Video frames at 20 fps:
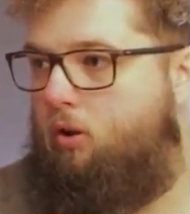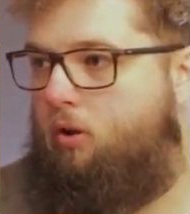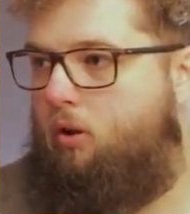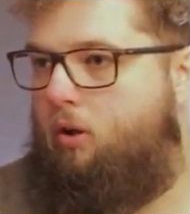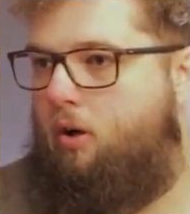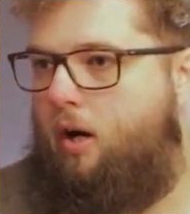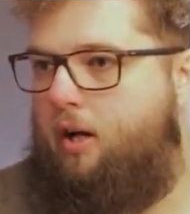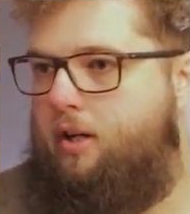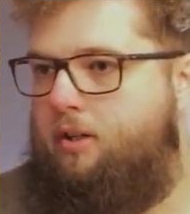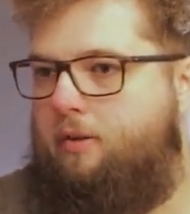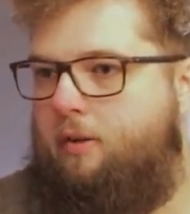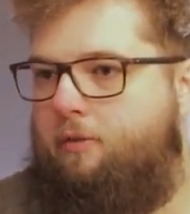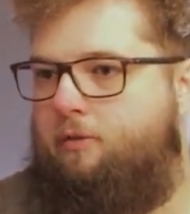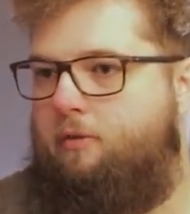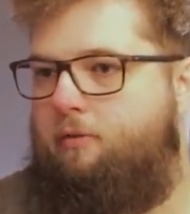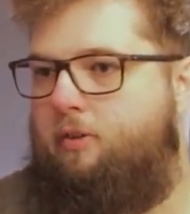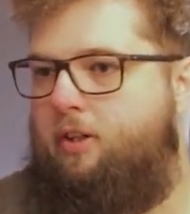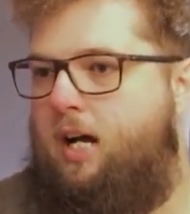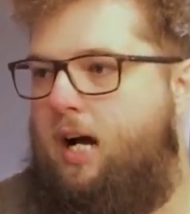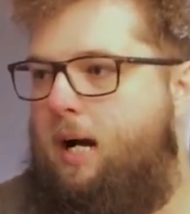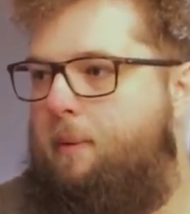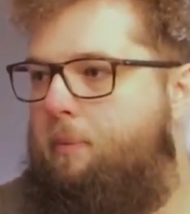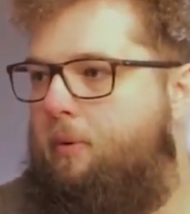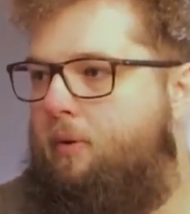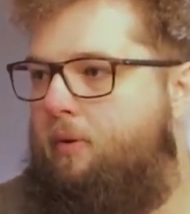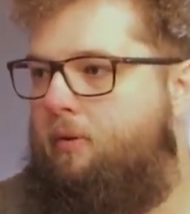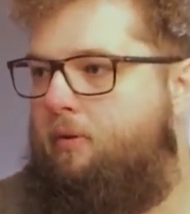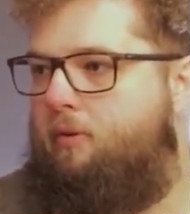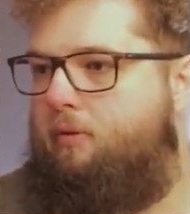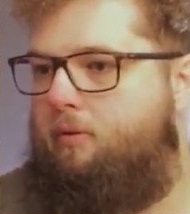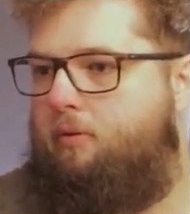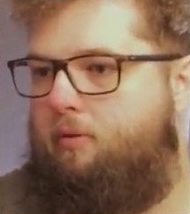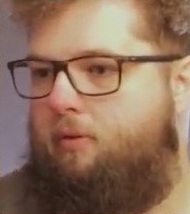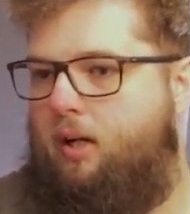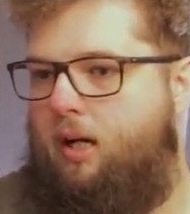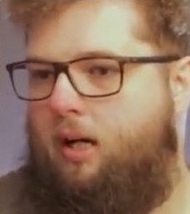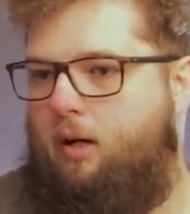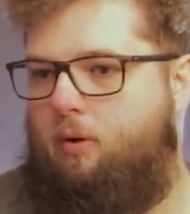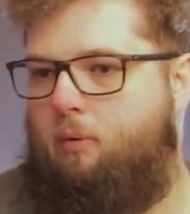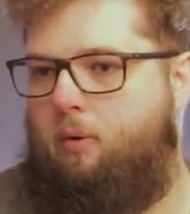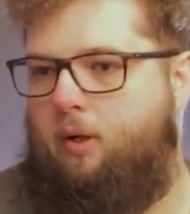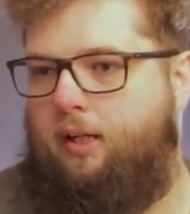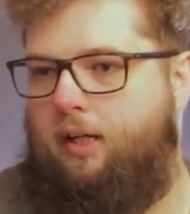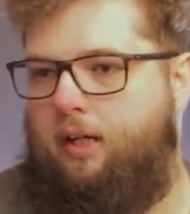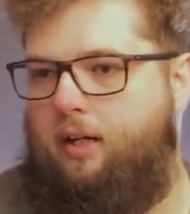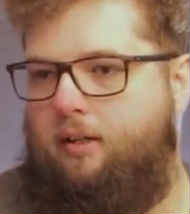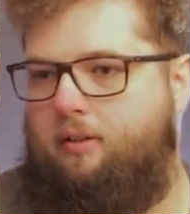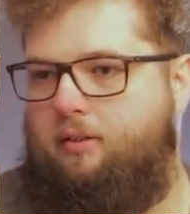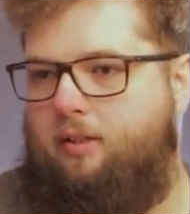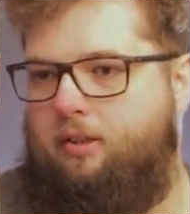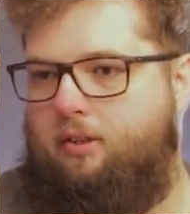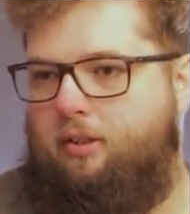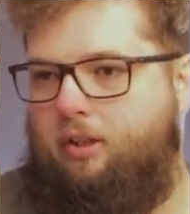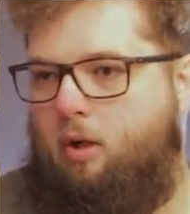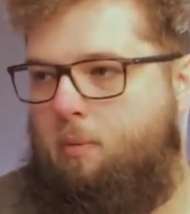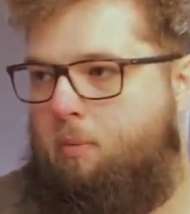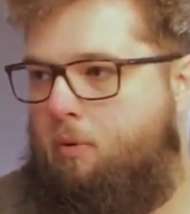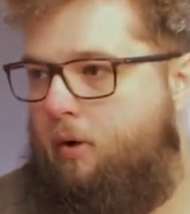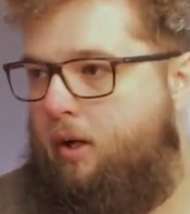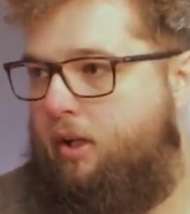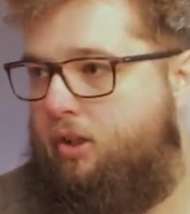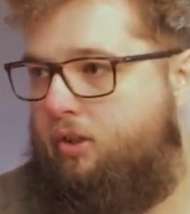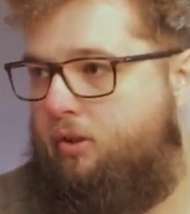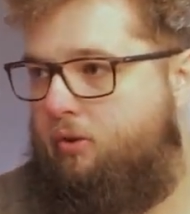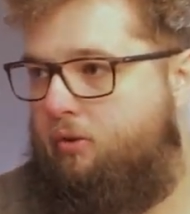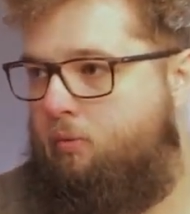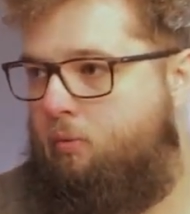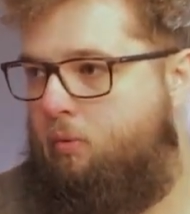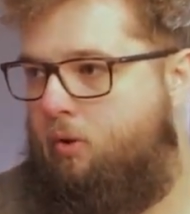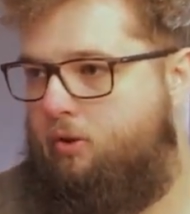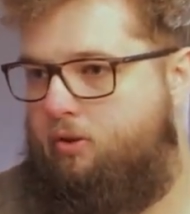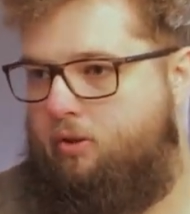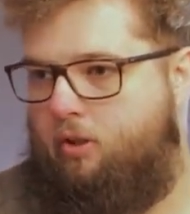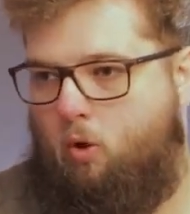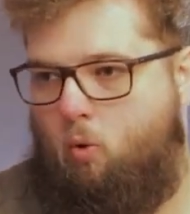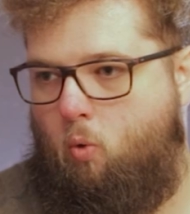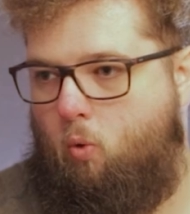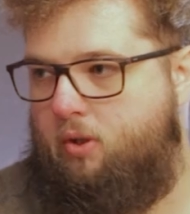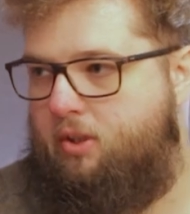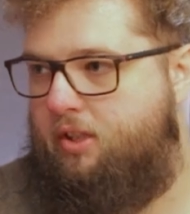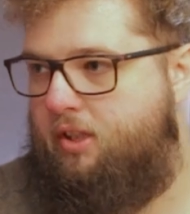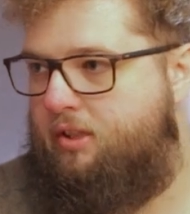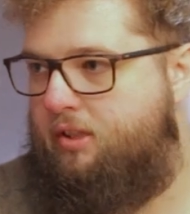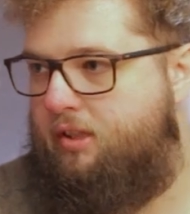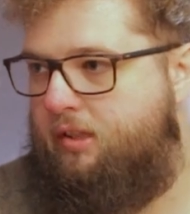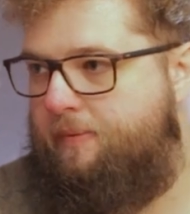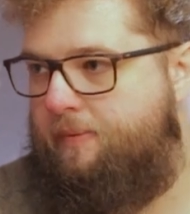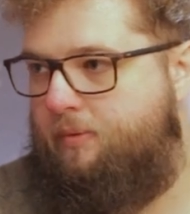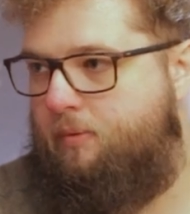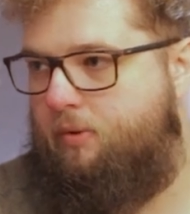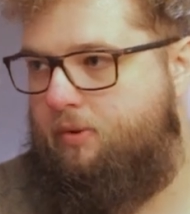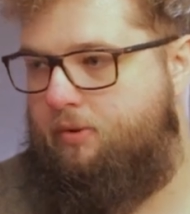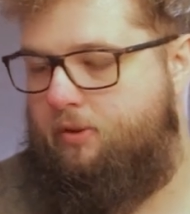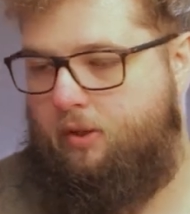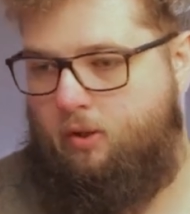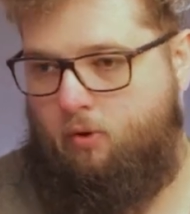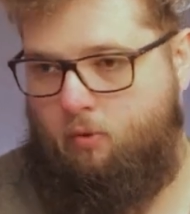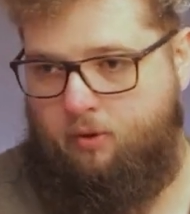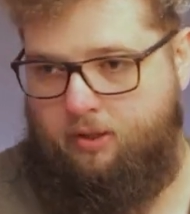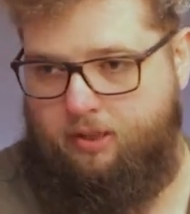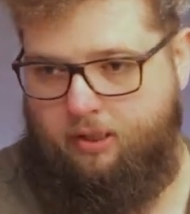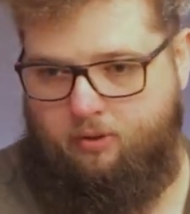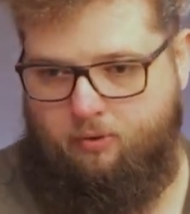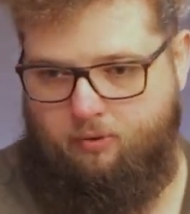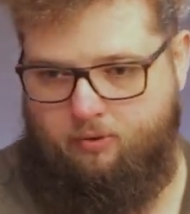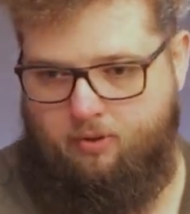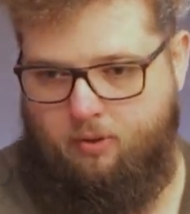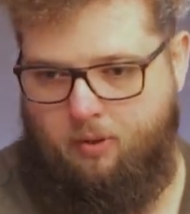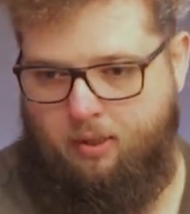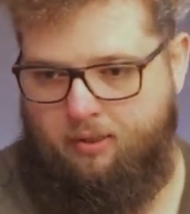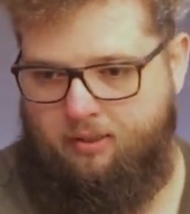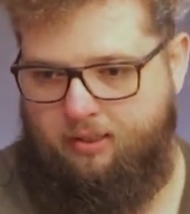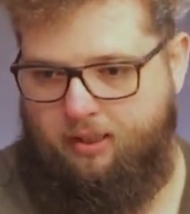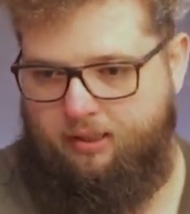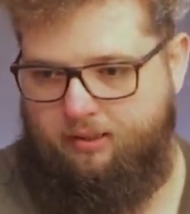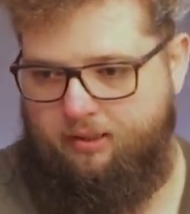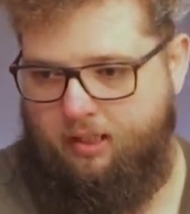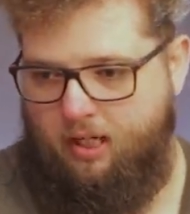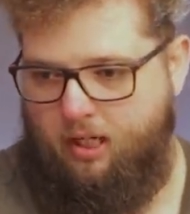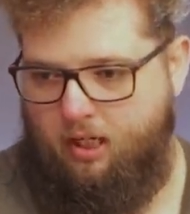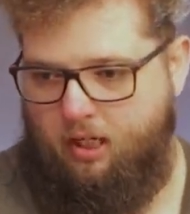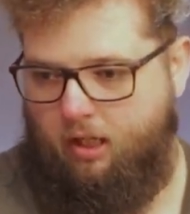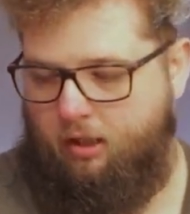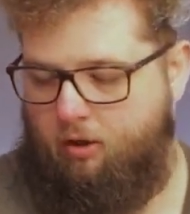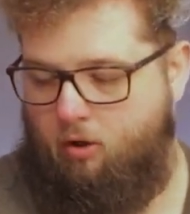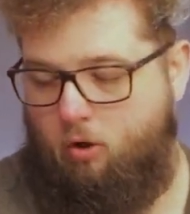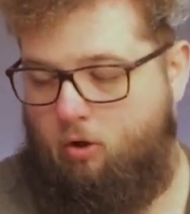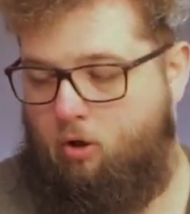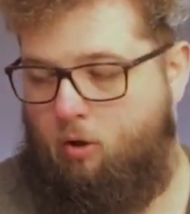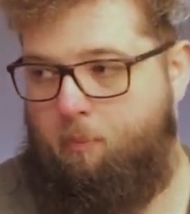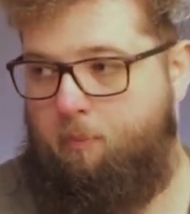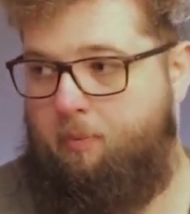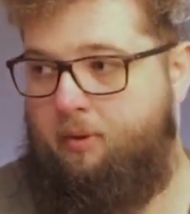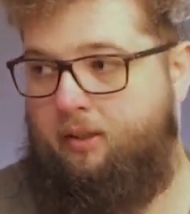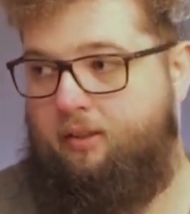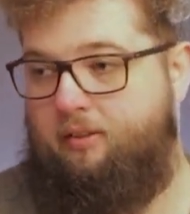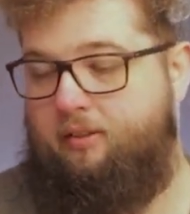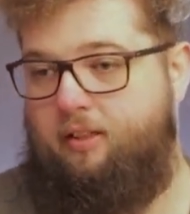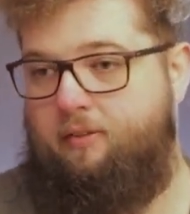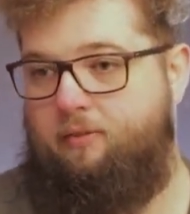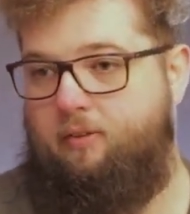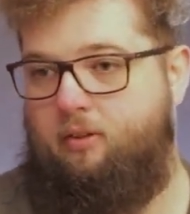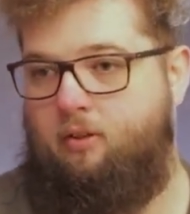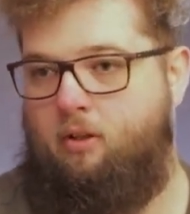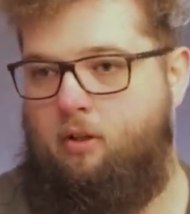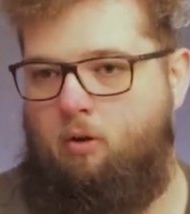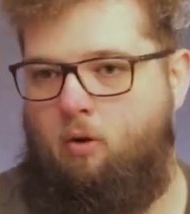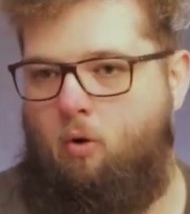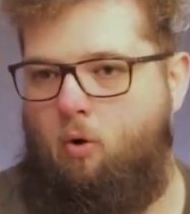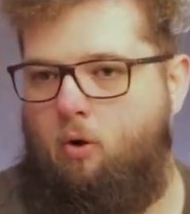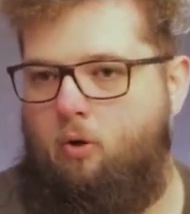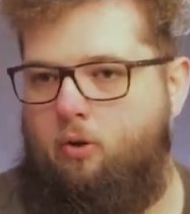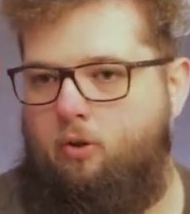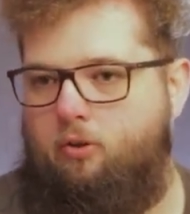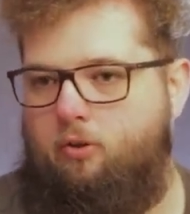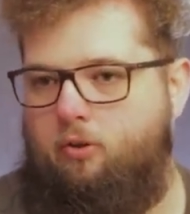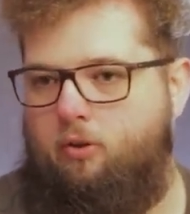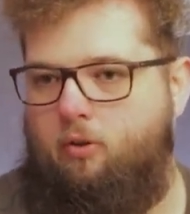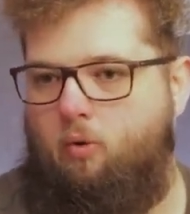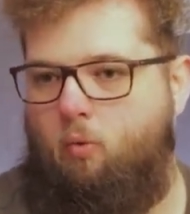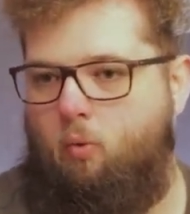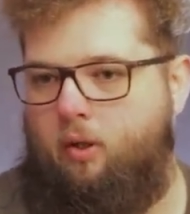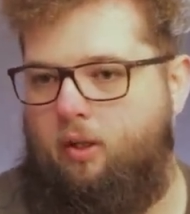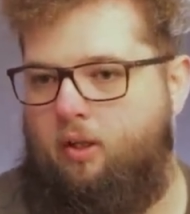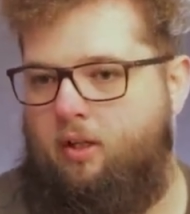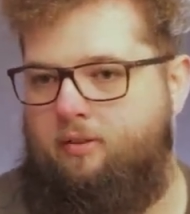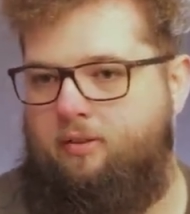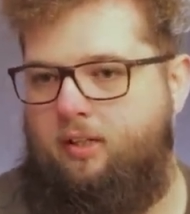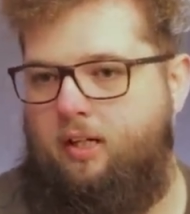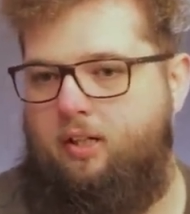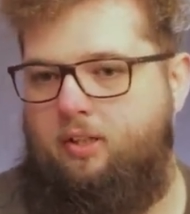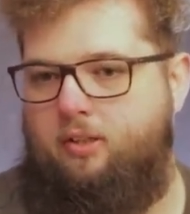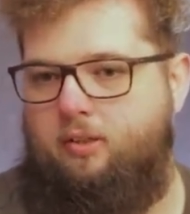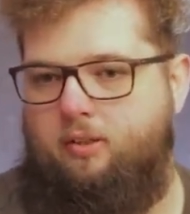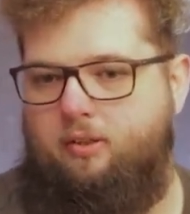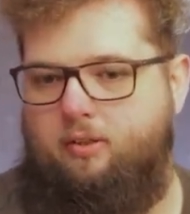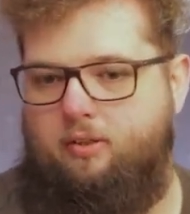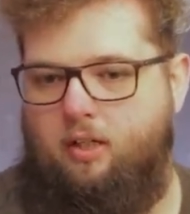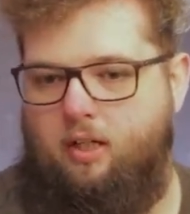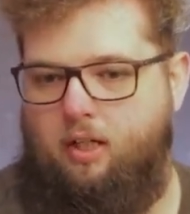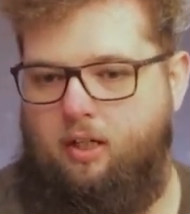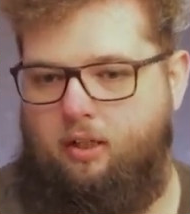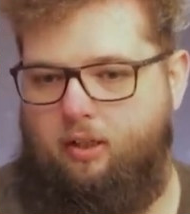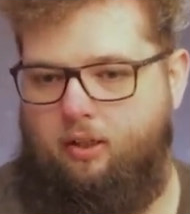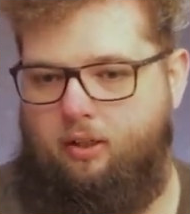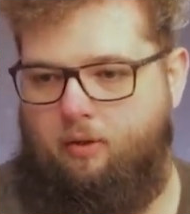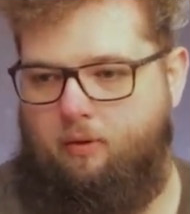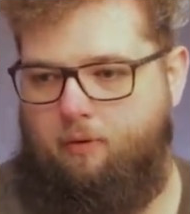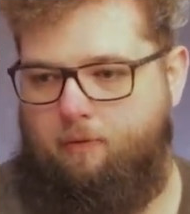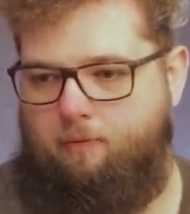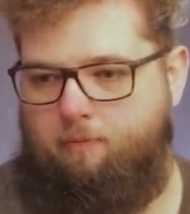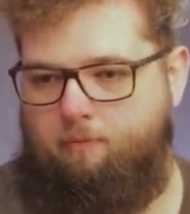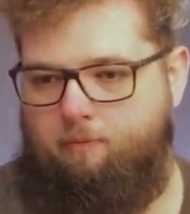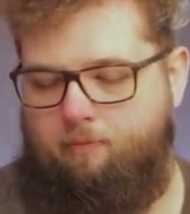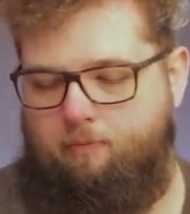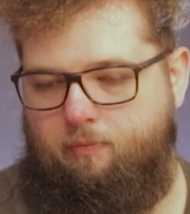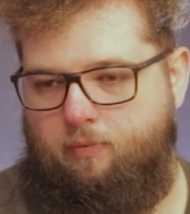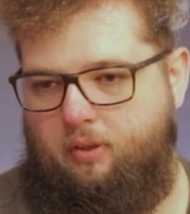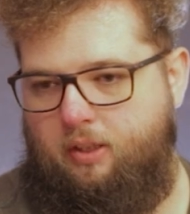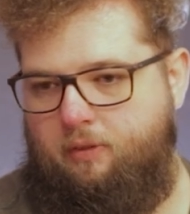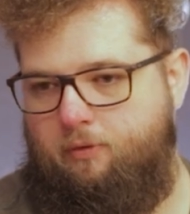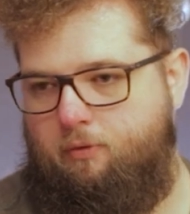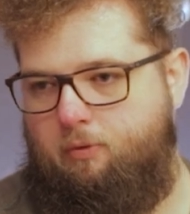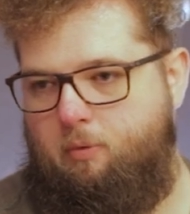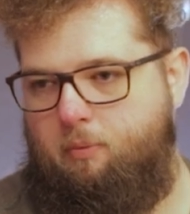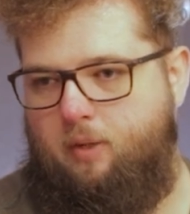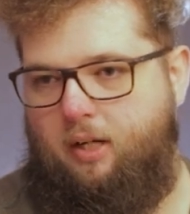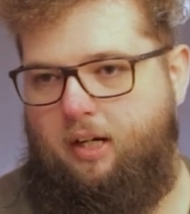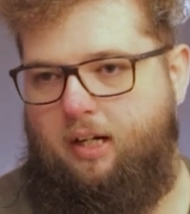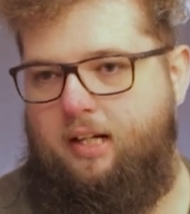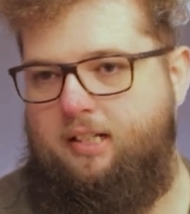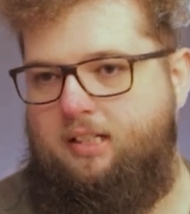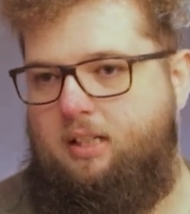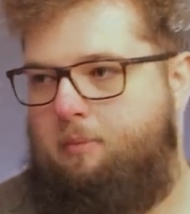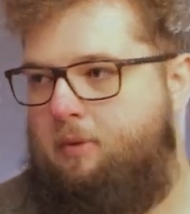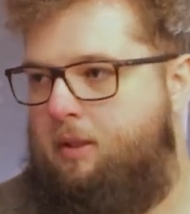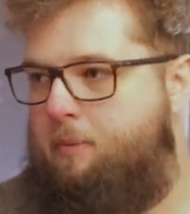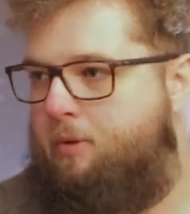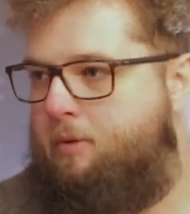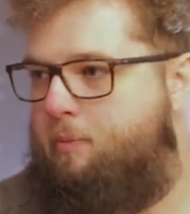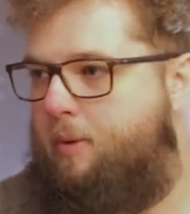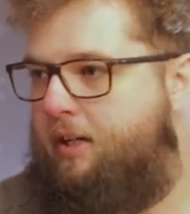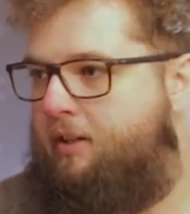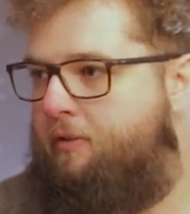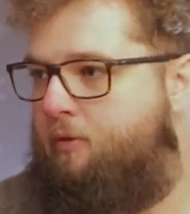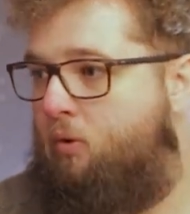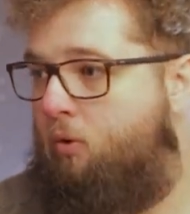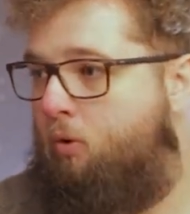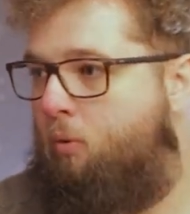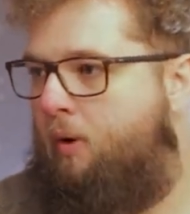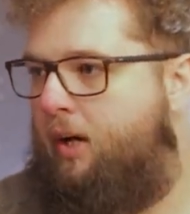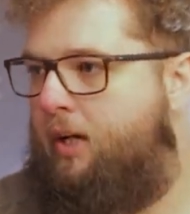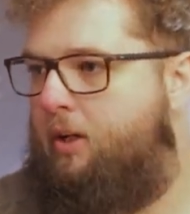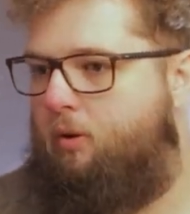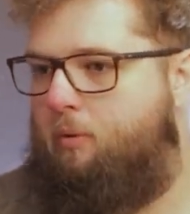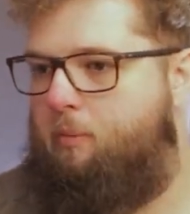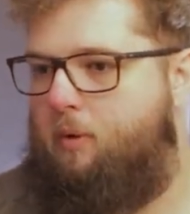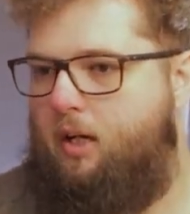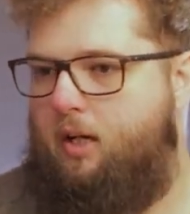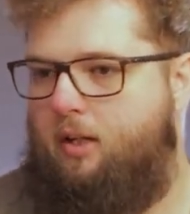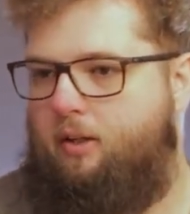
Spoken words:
All right. So if something happens, how do I get essentially operational? What's the core systems? What's the critical side of things? A lot of companies, even the large organizations, even from an SME perspective all the way up,